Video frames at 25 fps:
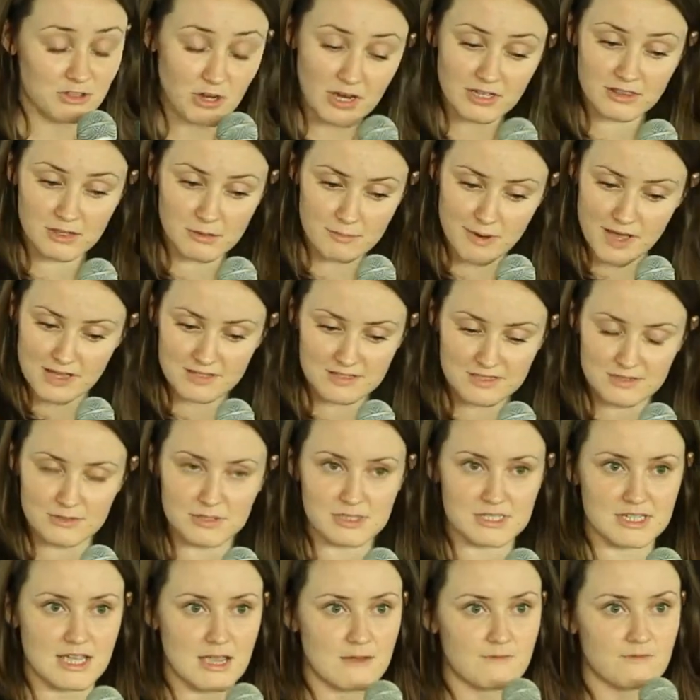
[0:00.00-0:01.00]
their best to
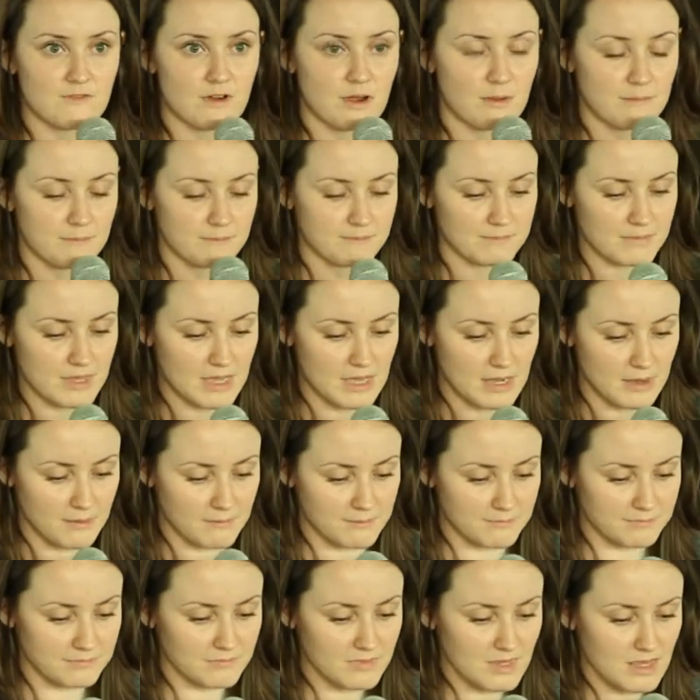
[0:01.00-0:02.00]
escape from,
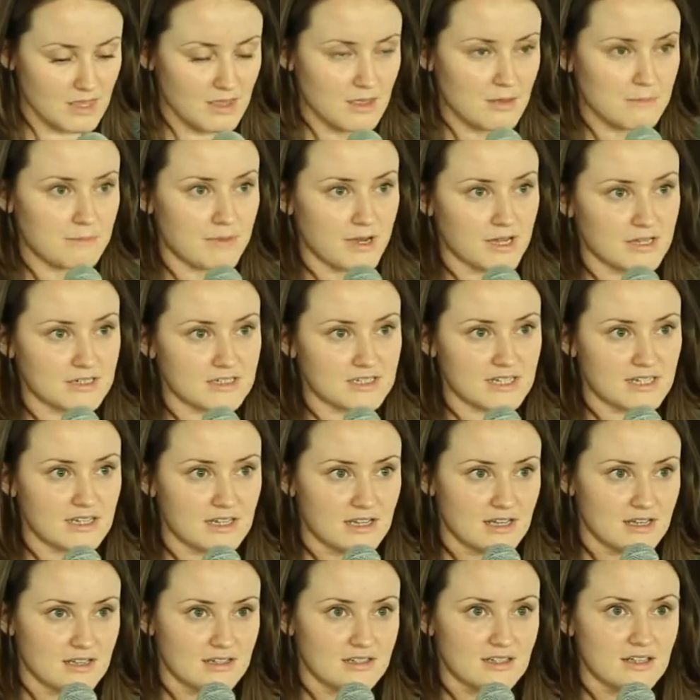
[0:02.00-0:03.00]
but
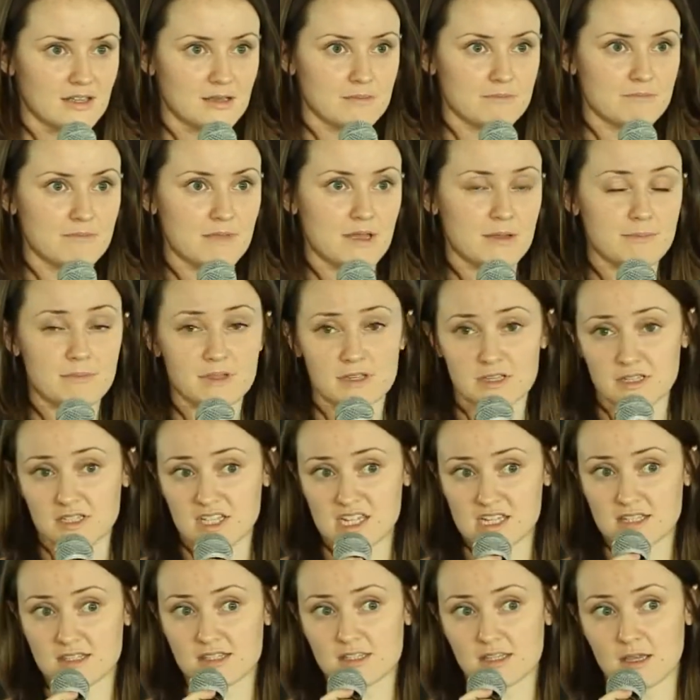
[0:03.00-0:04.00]
maybe
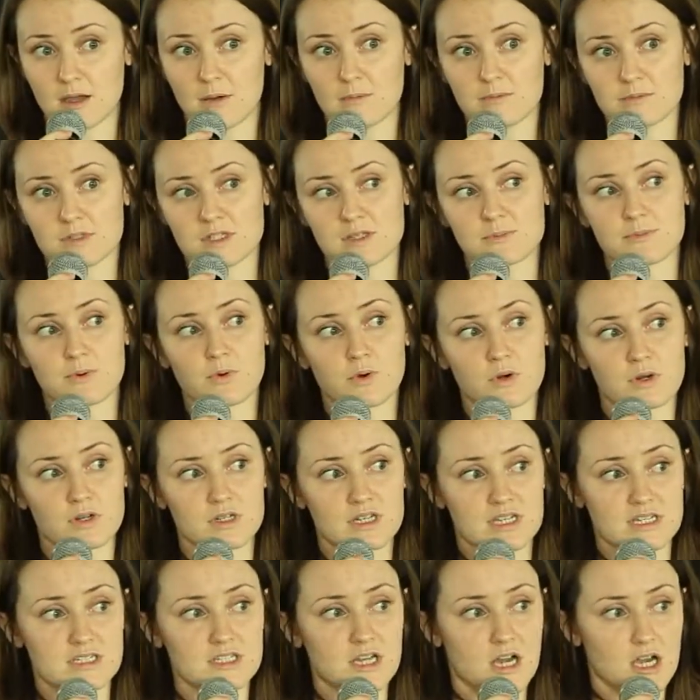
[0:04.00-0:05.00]
need some support
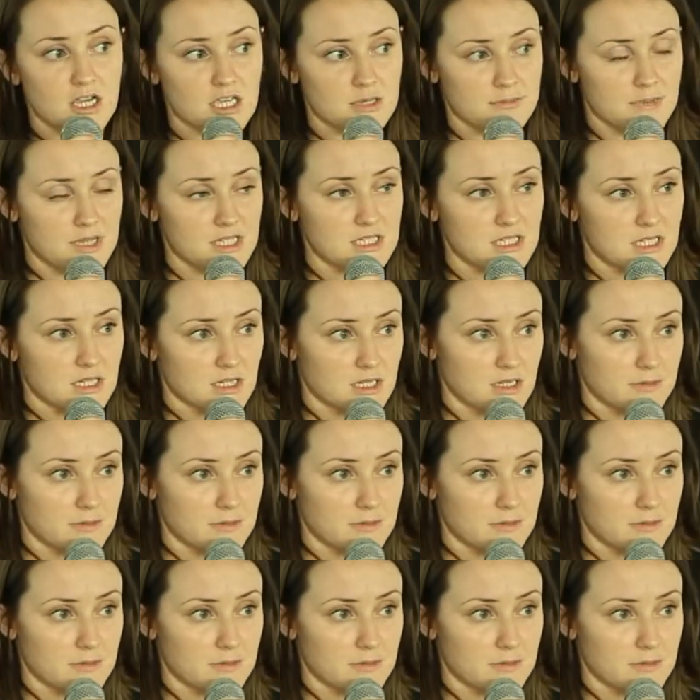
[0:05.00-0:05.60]
in documenting and